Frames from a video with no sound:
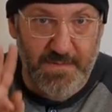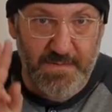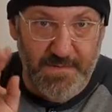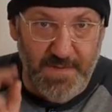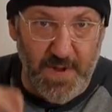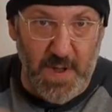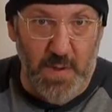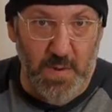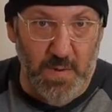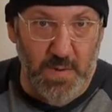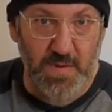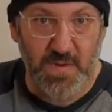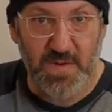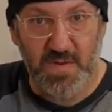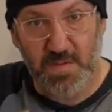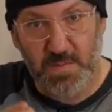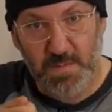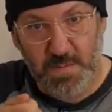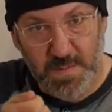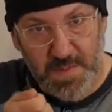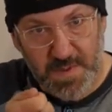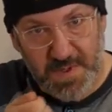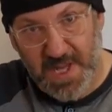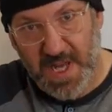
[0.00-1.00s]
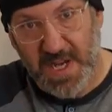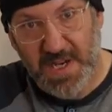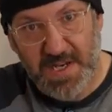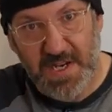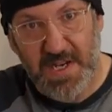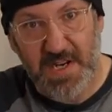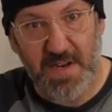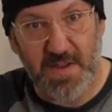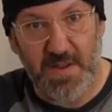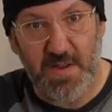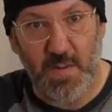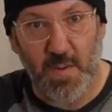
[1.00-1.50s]
phones plugged
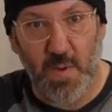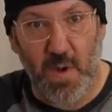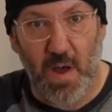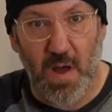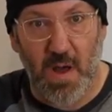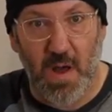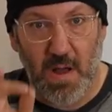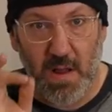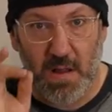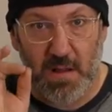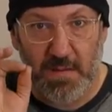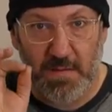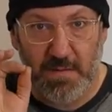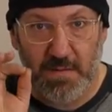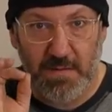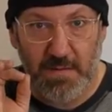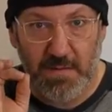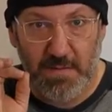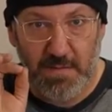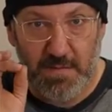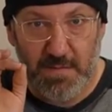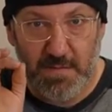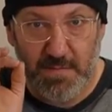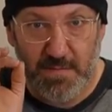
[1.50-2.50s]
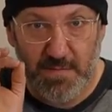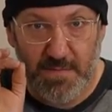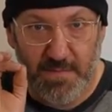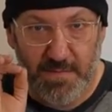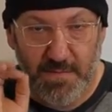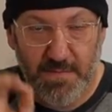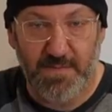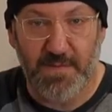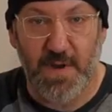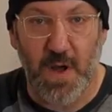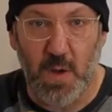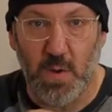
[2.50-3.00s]
into the wall,
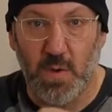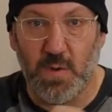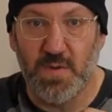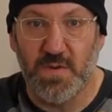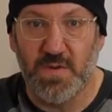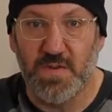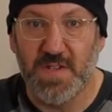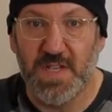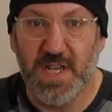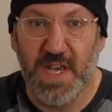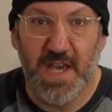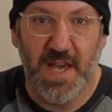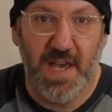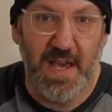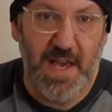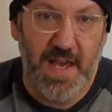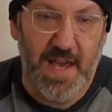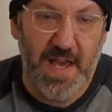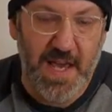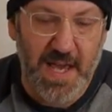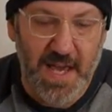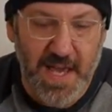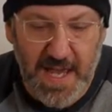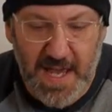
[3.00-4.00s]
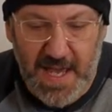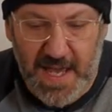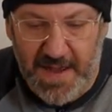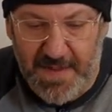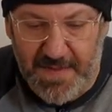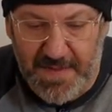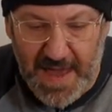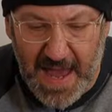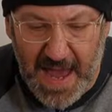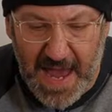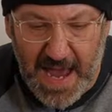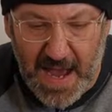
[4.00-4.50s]
phones
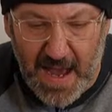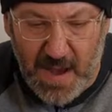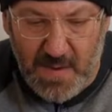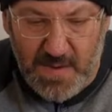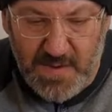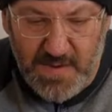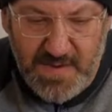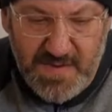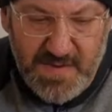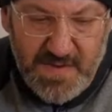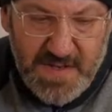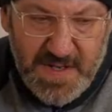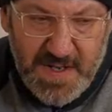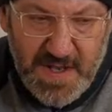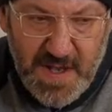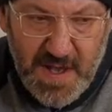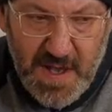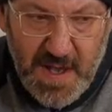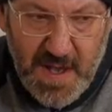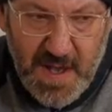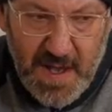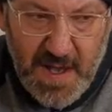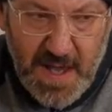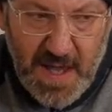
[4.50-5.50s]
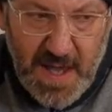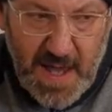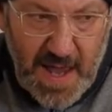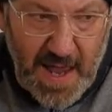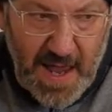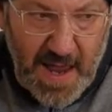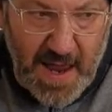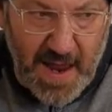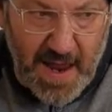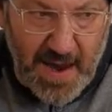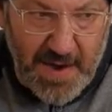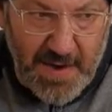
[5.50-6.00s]
in the house,
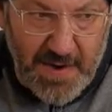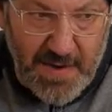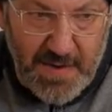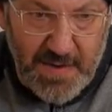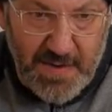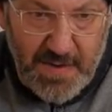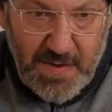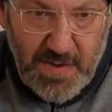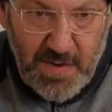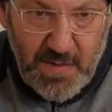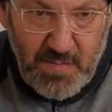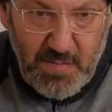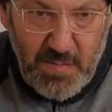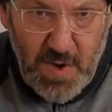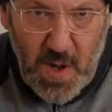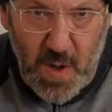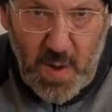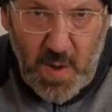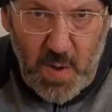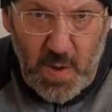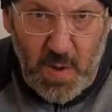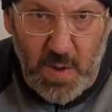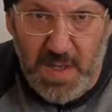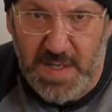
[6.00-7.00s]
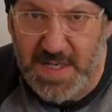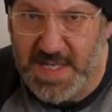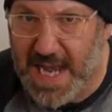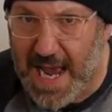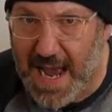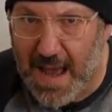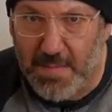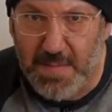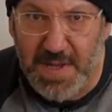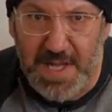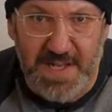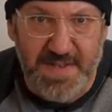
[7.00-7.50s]
and no
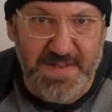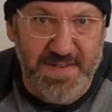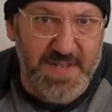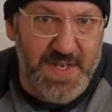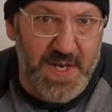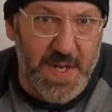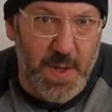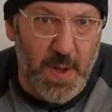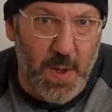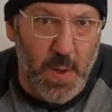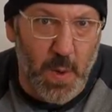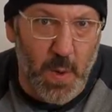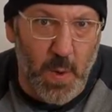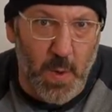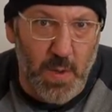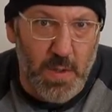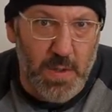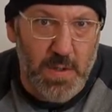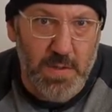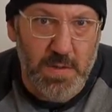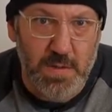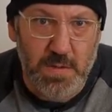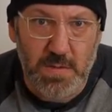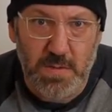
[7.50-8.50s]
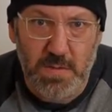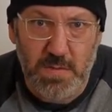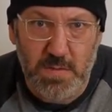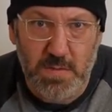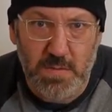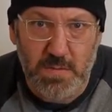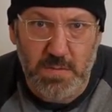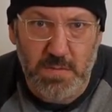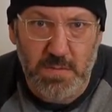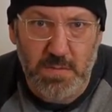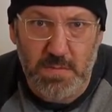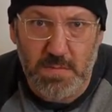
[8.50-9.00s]
tablets, no
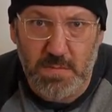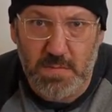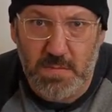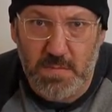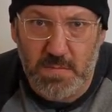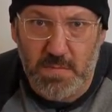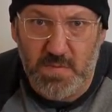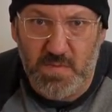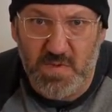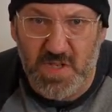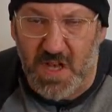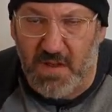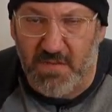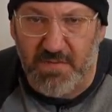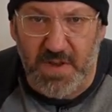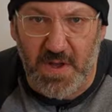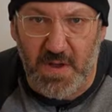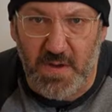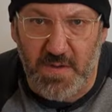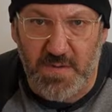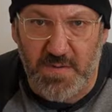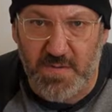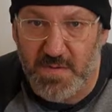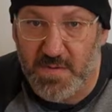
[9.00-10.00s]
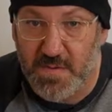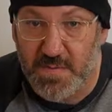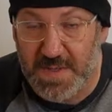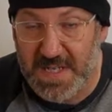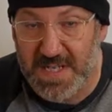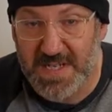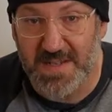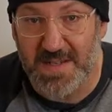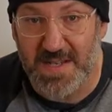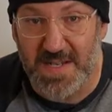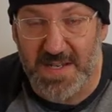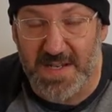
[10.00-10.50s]
cell phones
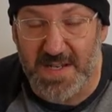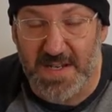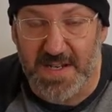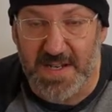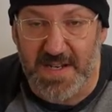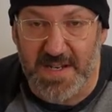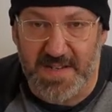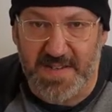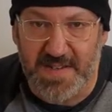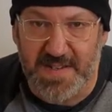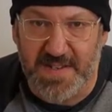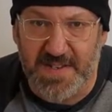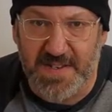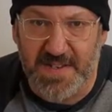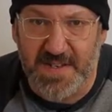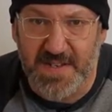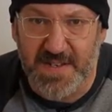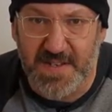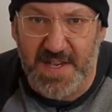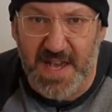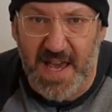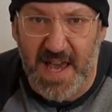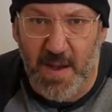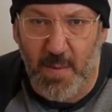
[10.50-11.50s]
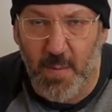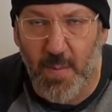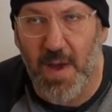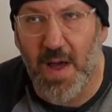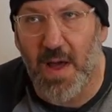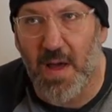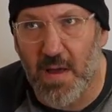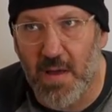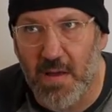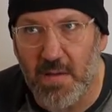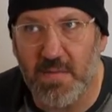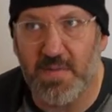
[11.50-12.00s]
because they didn't exist yet.
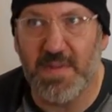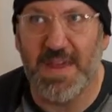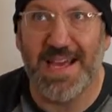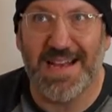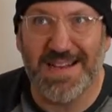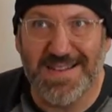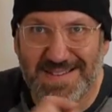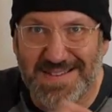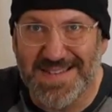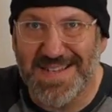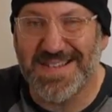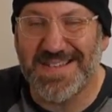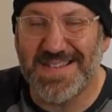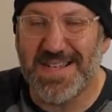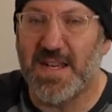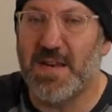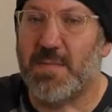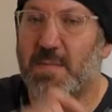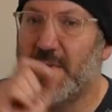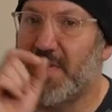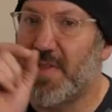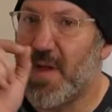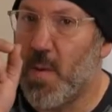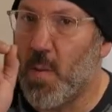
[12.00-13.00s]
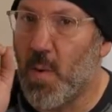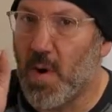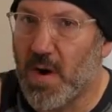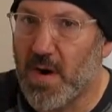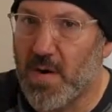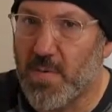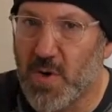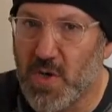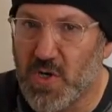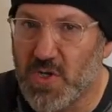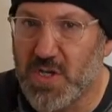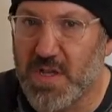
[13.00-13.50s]
Well, they existed, but they weren't
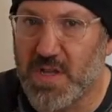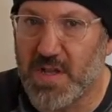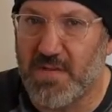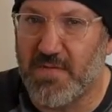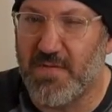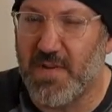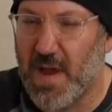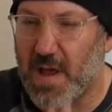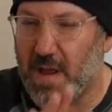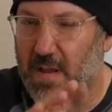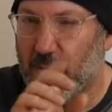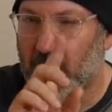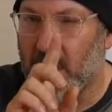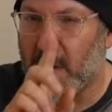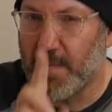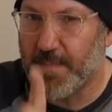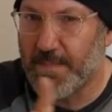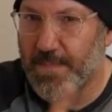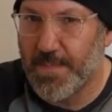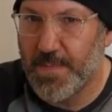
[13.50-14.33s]
commercially available.